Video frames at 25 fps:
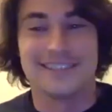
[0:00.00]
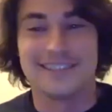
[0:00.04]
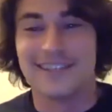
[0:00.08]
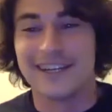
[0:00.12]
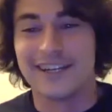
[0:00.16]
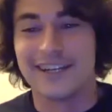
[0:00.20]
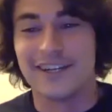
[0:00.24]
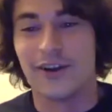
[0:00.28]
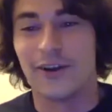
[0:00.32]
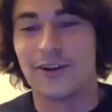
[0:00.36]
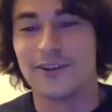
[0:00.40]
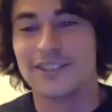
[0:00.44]

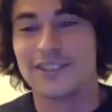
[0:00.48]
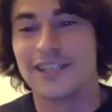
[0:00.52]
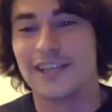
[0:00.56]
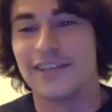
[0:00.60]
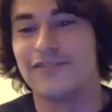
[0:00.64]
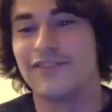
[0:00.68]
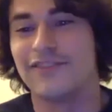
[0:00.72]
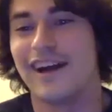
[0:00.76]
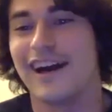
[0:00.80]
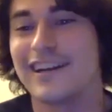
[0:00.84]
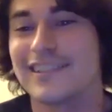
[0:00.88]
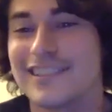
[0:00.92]
acknowledged
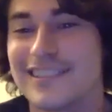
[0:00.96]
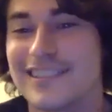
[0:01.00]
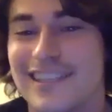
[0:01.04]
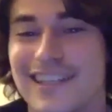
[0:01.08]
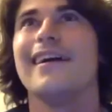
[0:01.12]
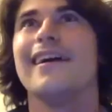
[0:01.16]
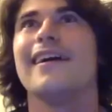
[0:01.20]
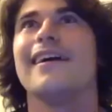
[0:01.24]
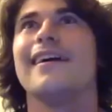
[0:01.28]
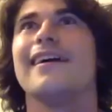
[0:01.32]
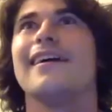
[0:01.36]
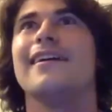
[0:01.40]
that fact.
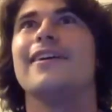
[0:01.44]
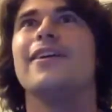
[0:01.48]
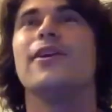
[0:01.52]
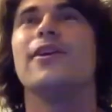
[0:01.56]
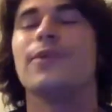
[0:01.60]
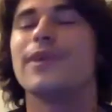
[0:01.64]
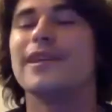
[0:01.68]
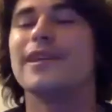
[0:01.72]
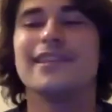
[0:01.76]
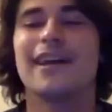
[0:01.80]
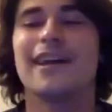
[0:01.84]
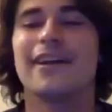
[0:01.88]
You
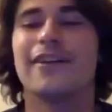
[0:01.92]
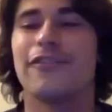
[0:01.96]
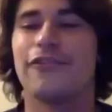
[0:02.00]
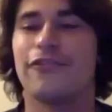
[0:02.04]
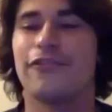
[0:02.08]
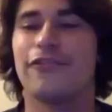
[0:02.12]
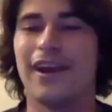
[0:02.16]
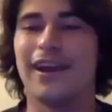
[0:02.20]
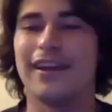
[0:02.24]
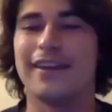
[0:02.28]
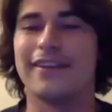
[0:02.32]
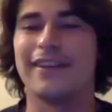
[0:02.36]
know, he's not
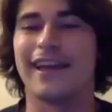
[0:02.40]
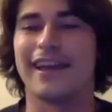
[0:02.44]
afraid.